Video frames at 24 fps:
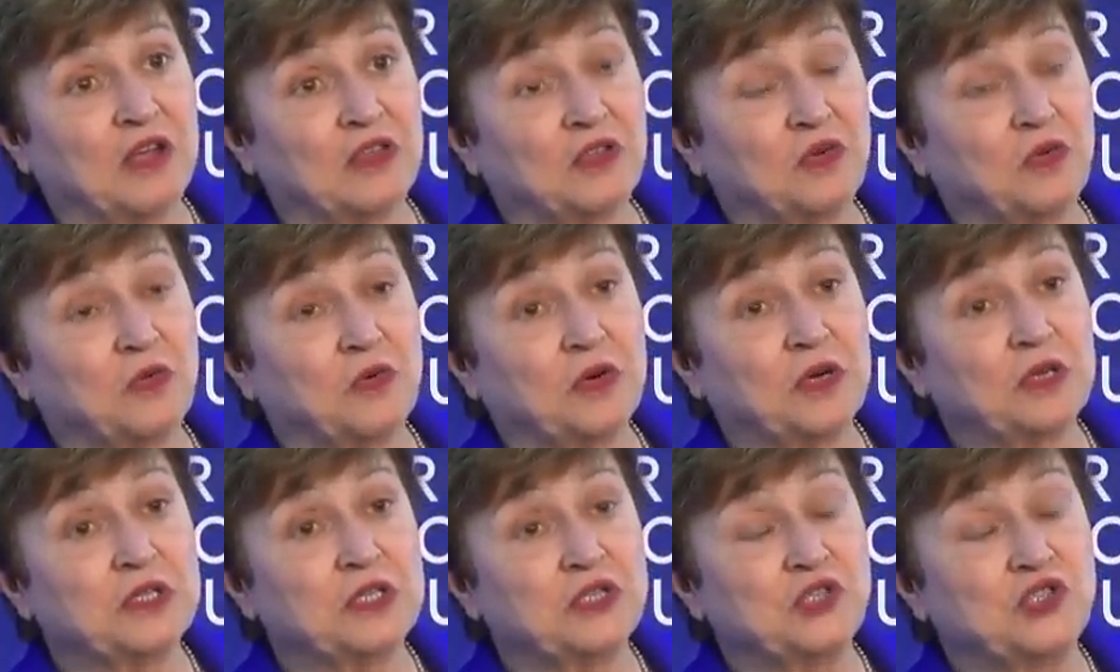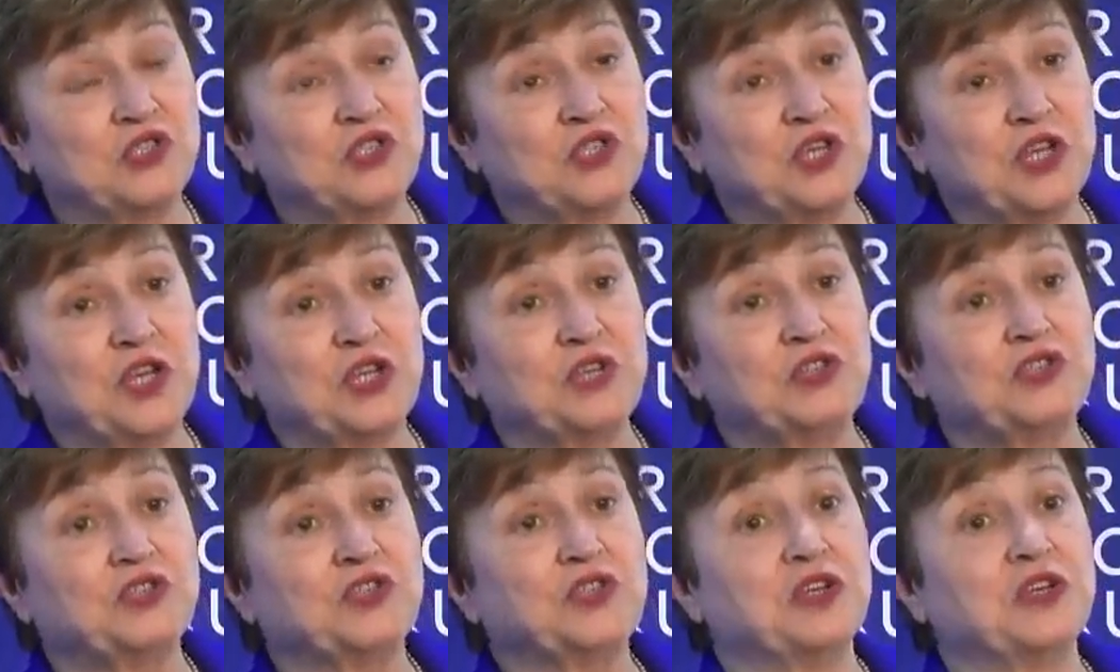the world is
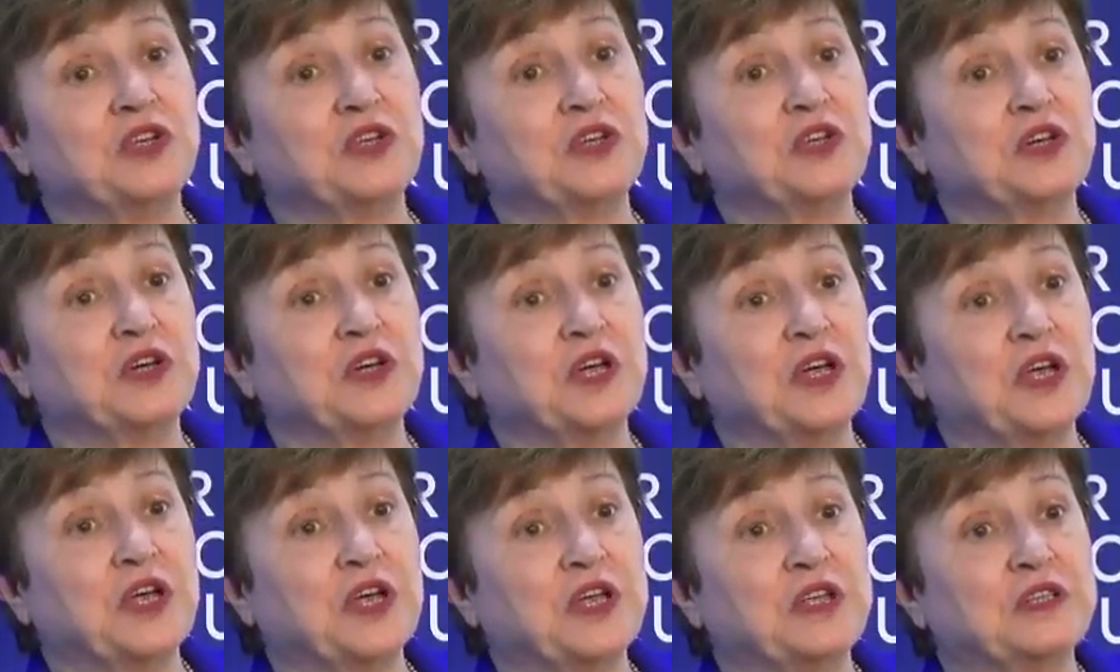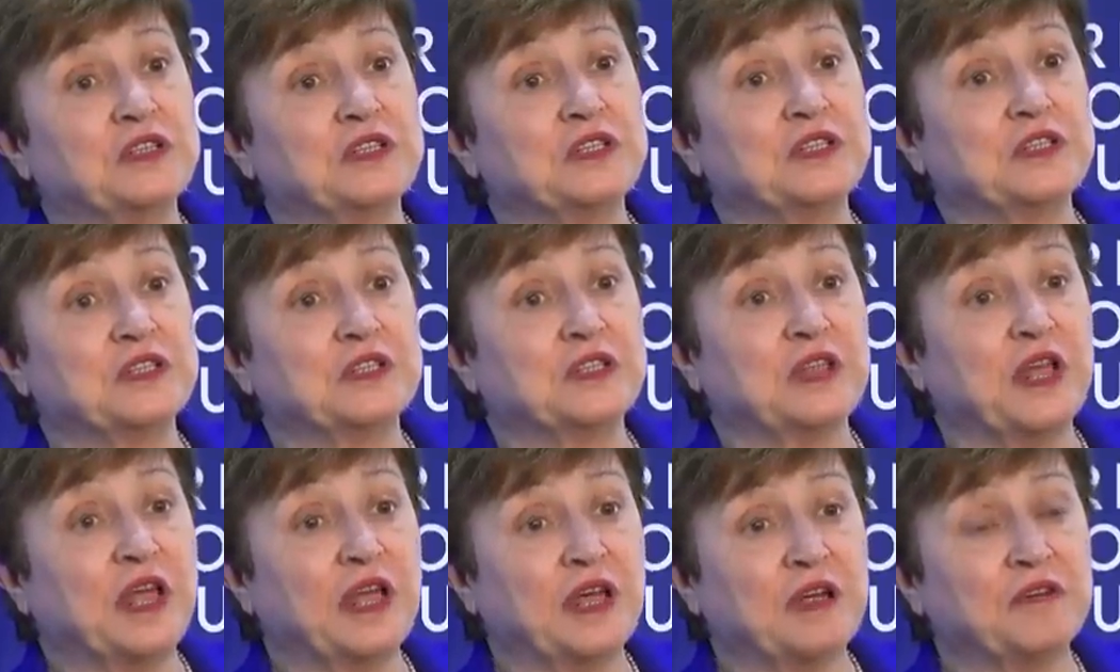changing, and
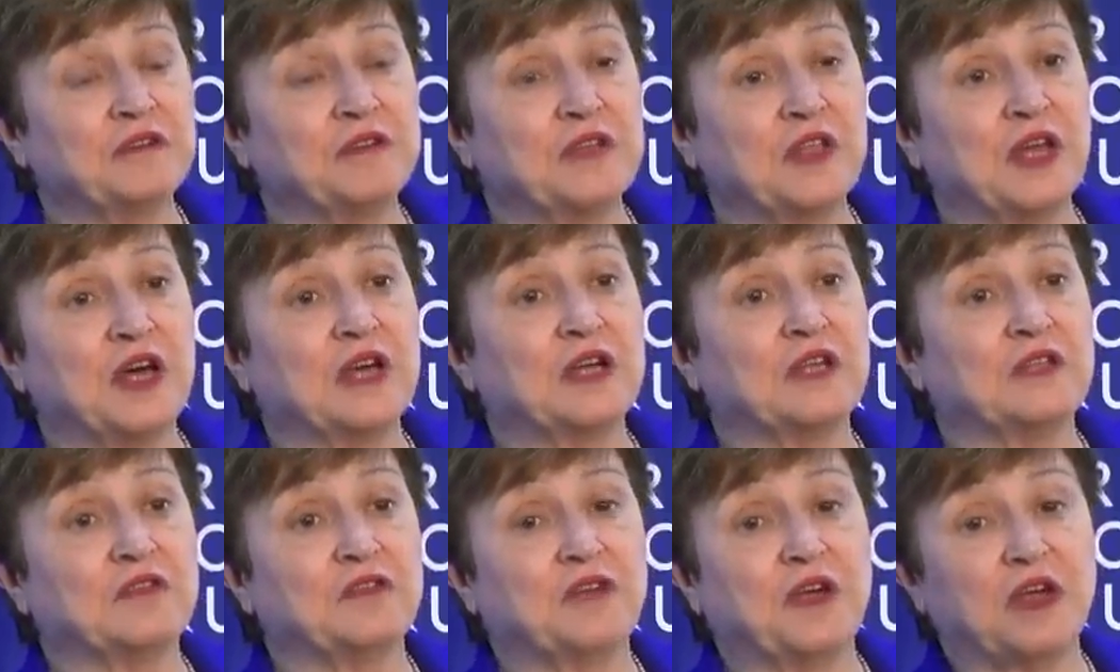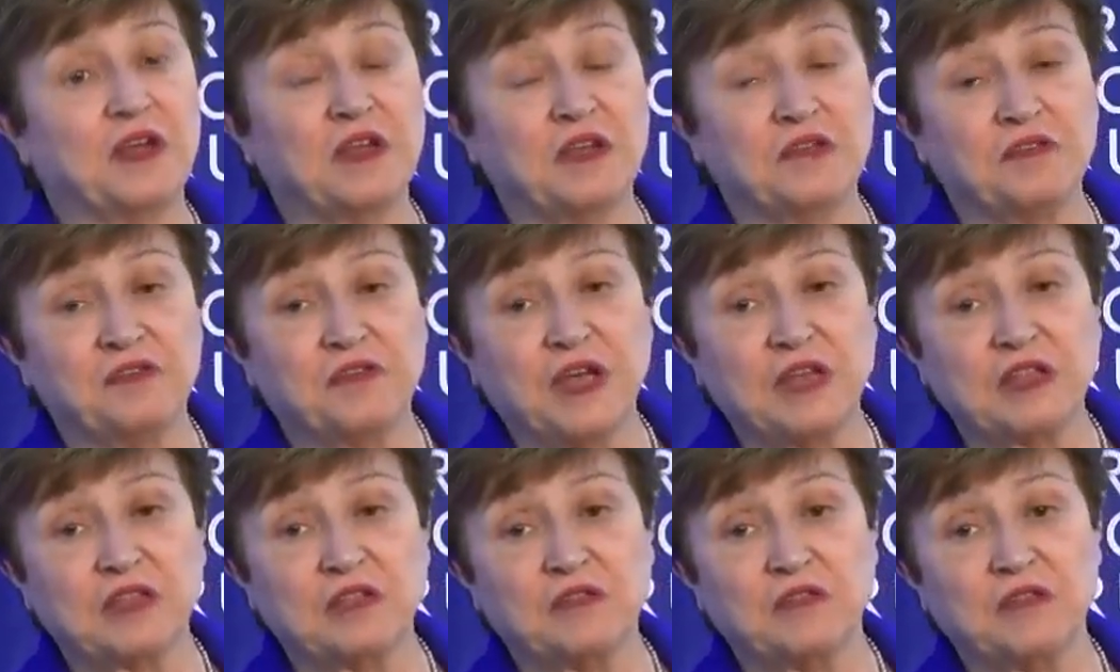they have done it very
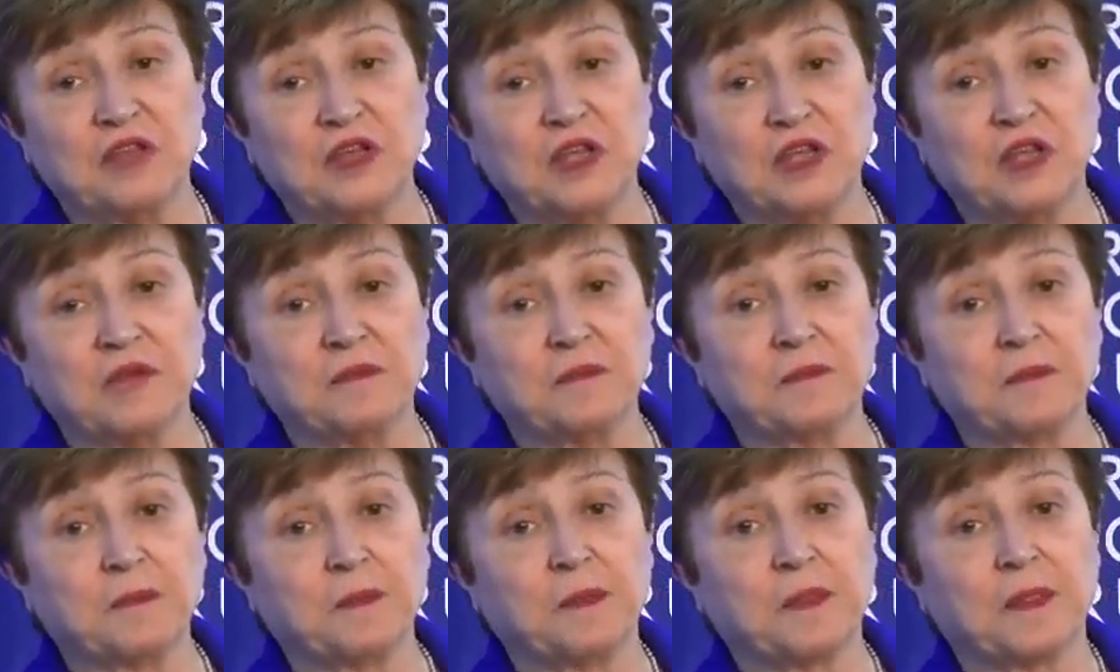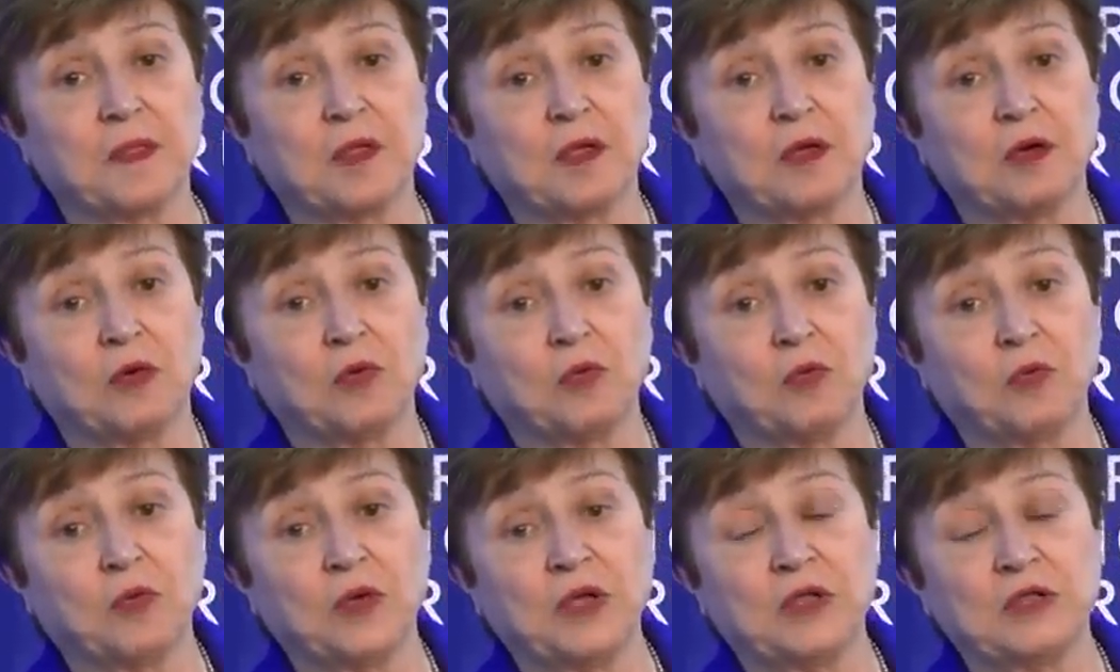effectively
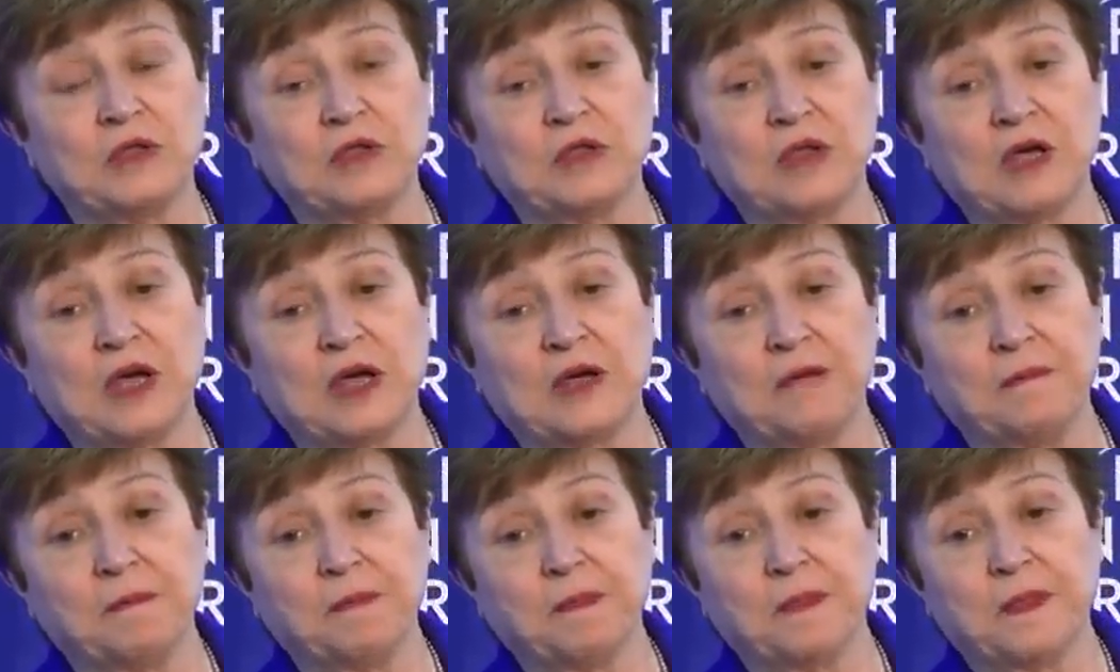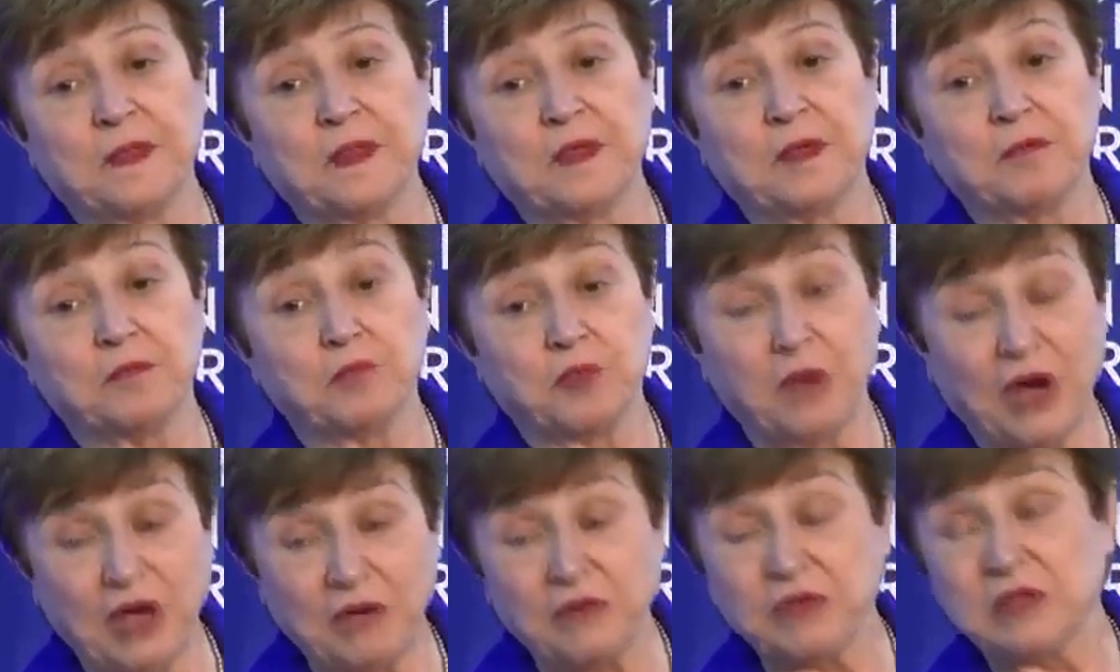with
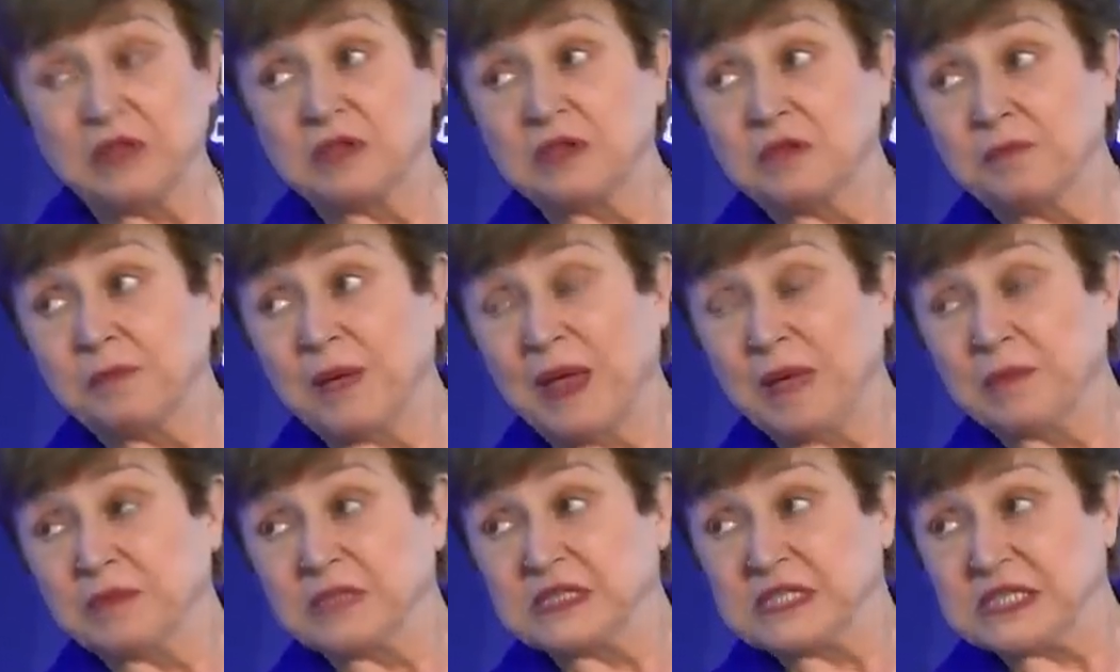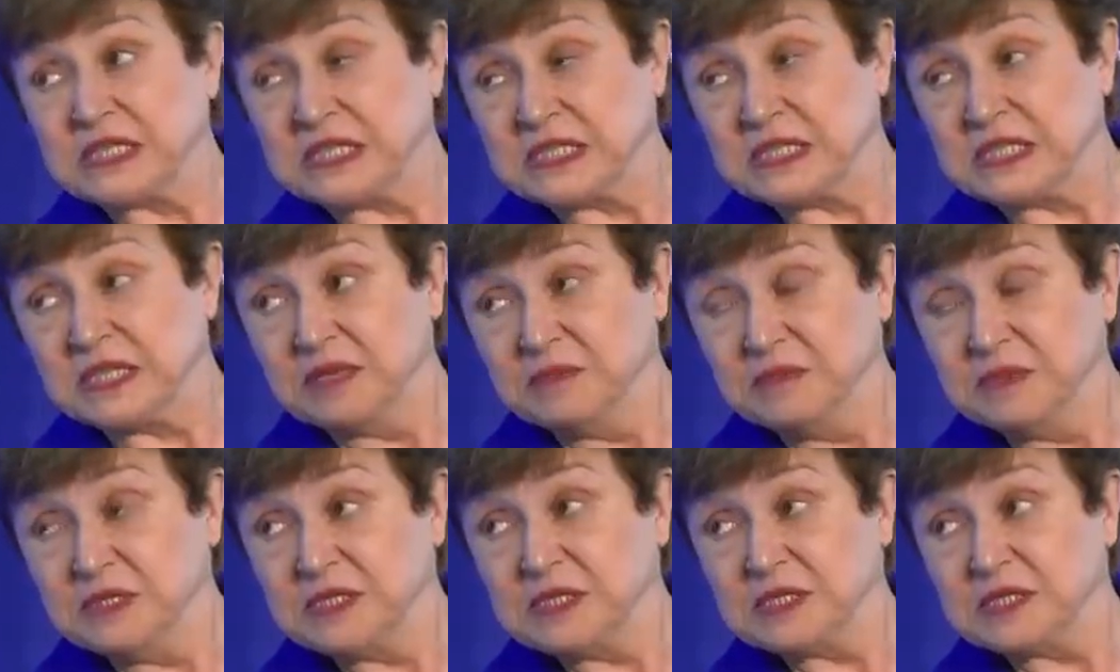private payment
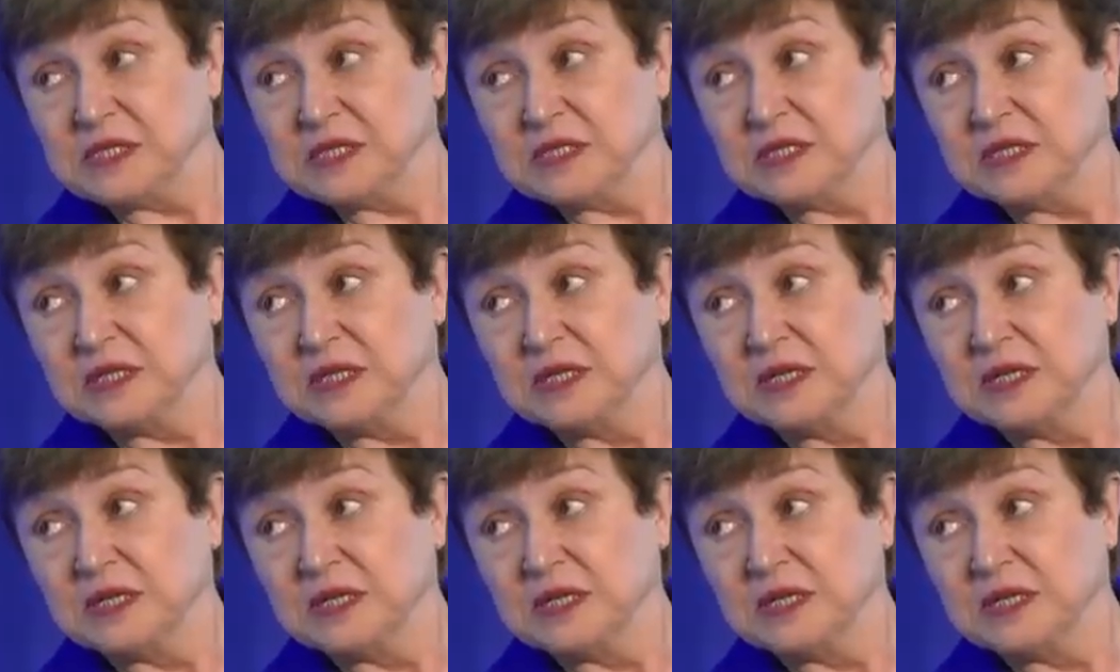systems.